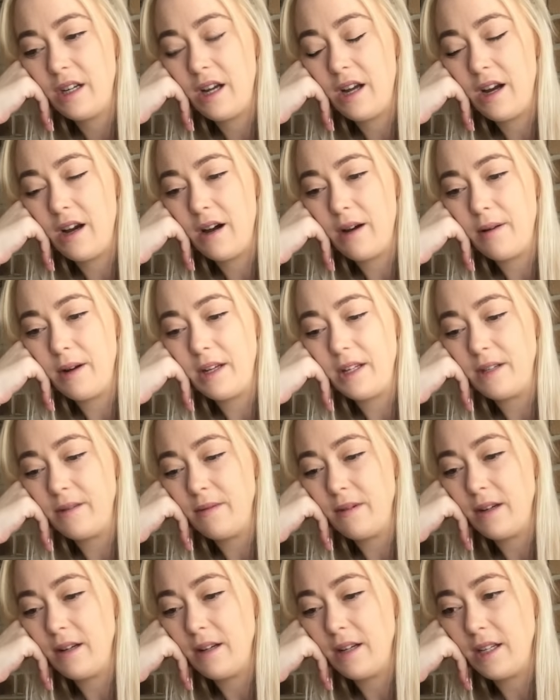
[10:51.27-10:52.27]
uh,
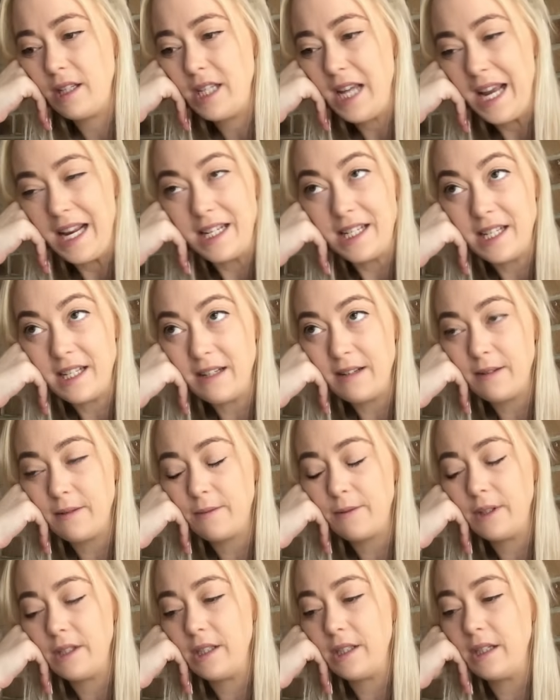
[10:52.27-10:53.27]

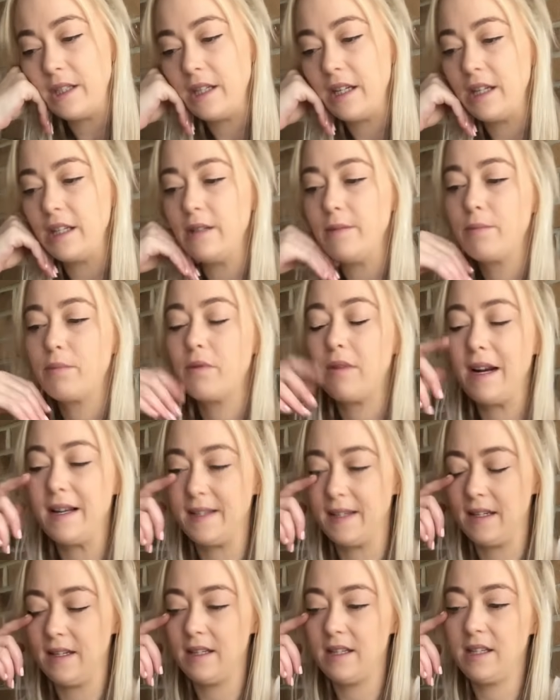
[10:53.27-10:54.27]
attentive and, and
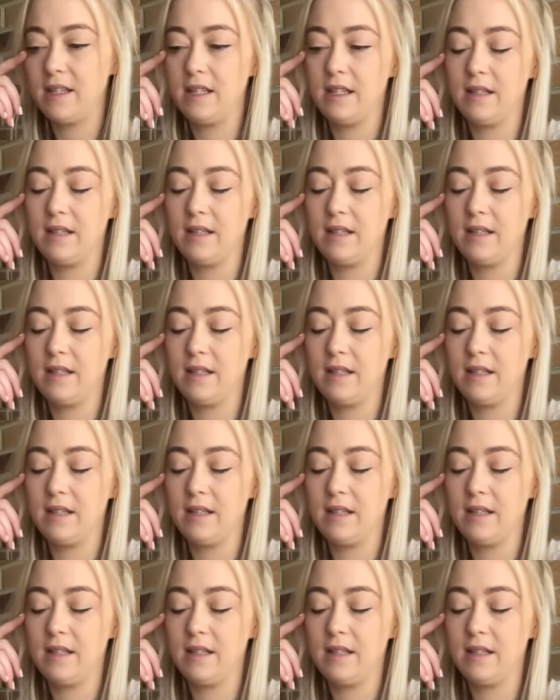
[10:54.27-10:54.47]
present.